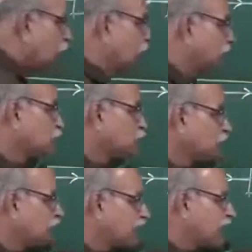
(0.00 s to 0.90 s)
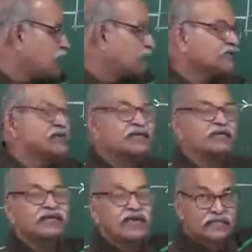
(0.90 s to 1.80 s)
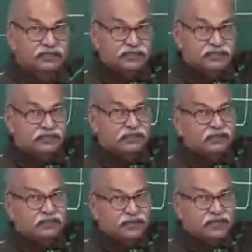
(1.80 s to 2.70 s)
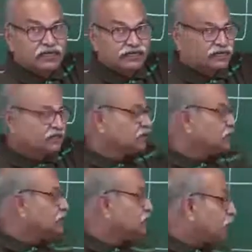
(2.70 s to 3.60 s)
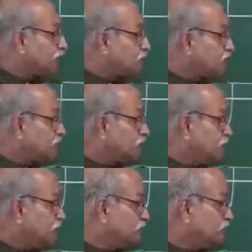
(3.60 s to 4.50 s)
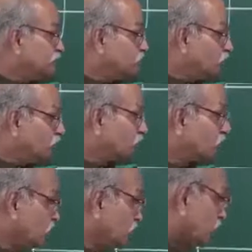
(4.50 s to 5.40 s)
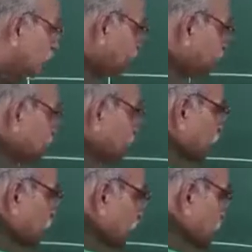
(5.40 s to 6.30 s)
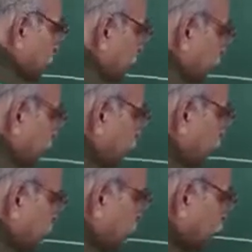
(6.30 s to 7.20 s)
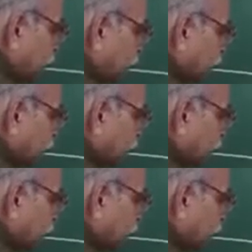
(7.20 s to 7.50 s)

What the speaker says: amplitudes are added, signal has enhanced. But if it is not, if suppose epsilon is pi,